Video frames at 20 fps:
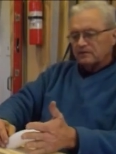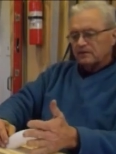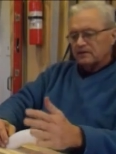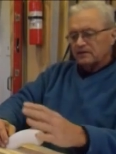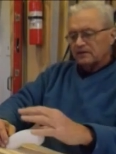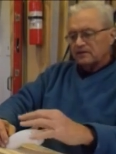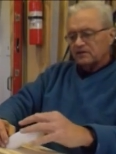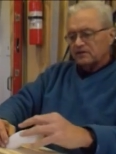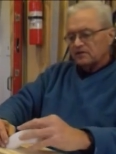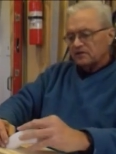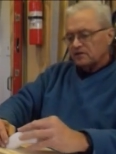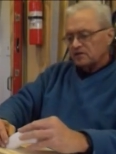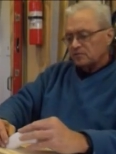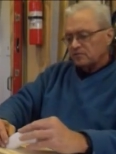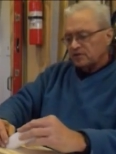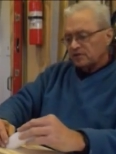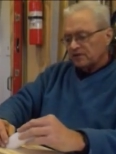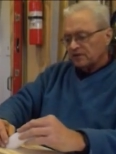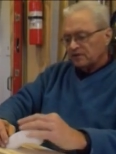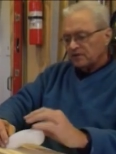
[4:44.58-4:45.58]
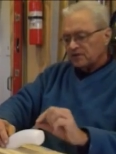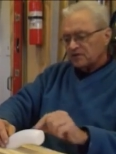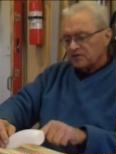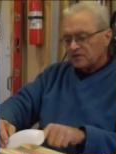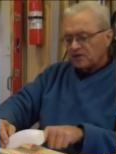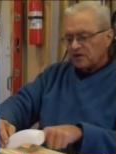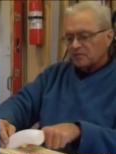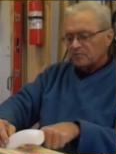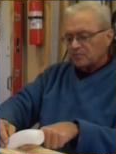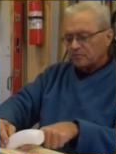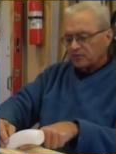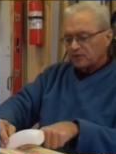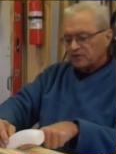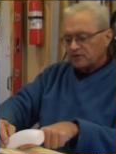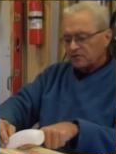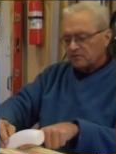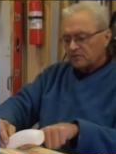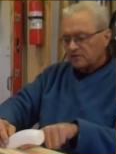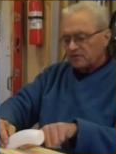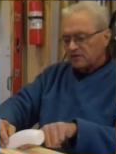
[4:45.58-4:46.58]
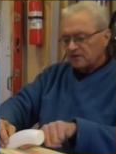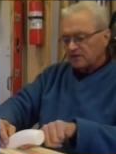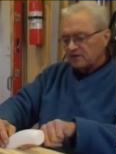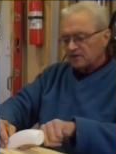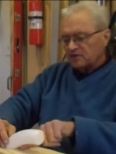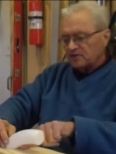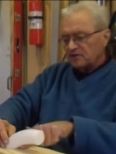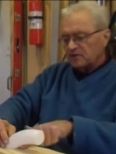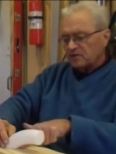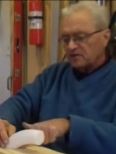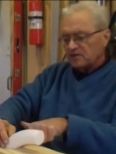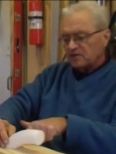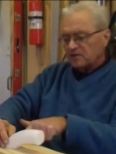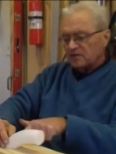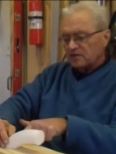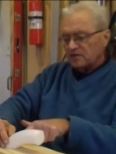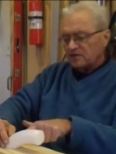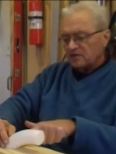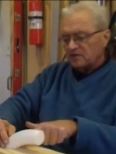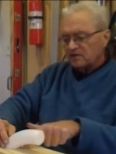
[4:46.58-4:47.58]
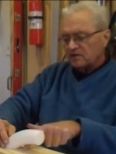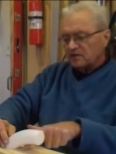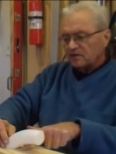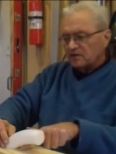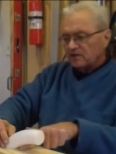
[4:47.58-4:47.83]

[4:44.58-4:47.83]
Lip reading: I just need to build this up, put some fillets in here